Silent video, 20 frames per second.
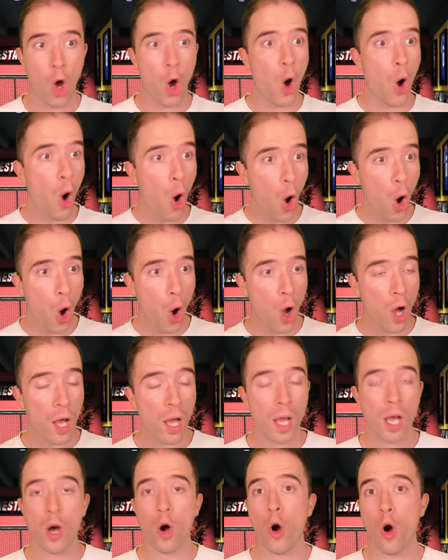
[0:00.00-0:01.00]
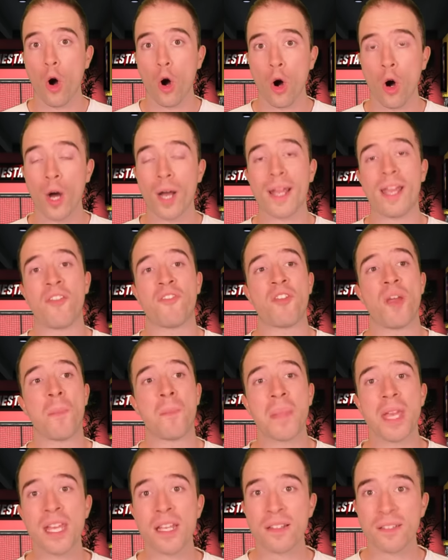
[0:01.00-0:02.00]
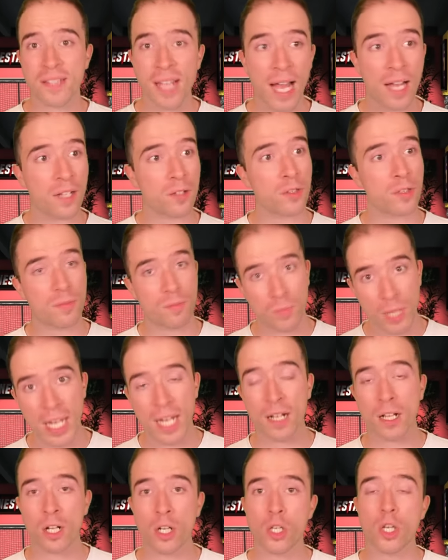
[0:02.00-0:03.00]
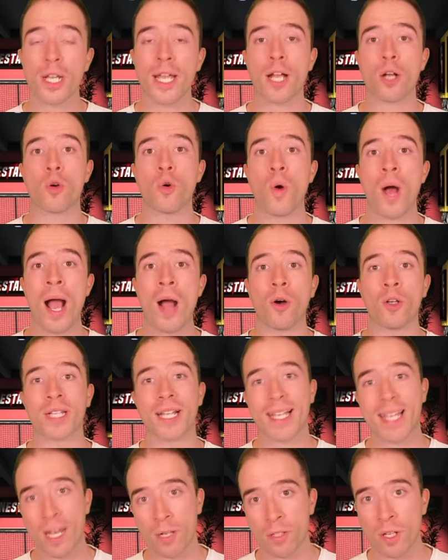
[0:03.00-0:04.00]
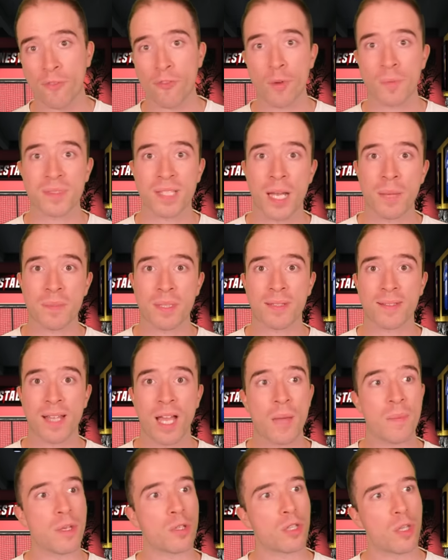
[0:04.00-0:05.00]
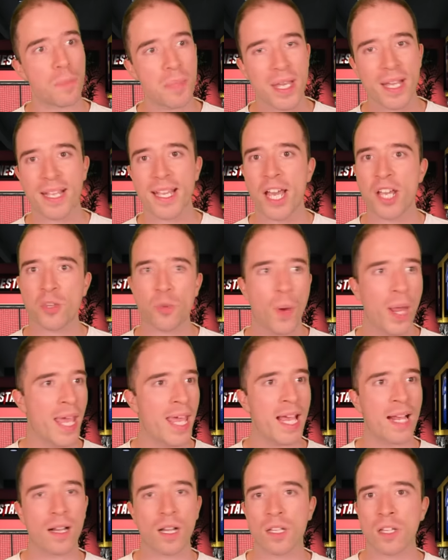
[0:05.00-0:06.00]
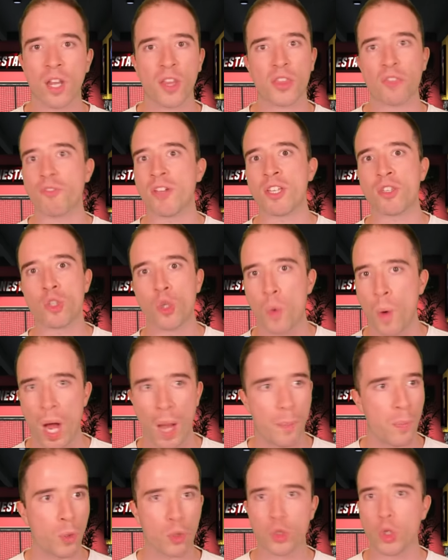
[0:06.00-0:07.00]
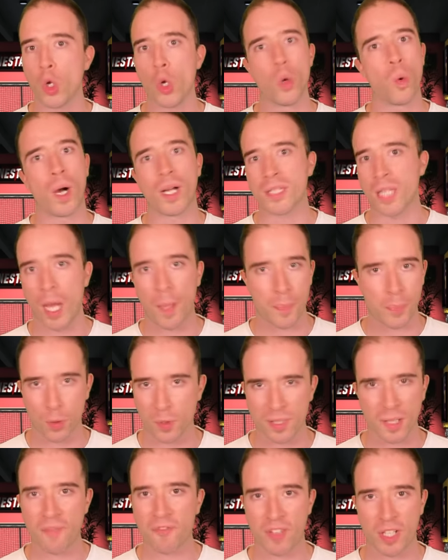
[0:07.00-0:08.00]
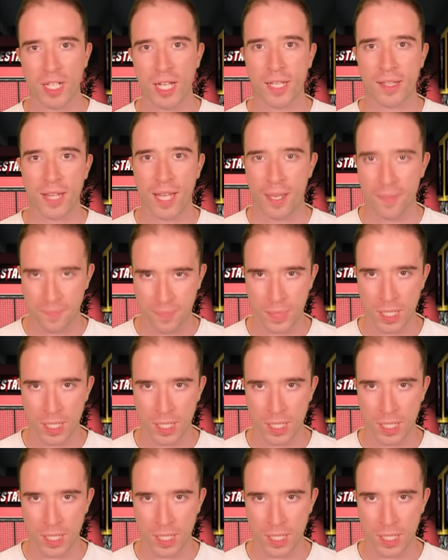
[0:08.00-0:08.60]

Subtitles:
Or if it means that England could get caught out on a counter from time to time, it should be a case where England are 3-2 up or 2-1 up or something like that.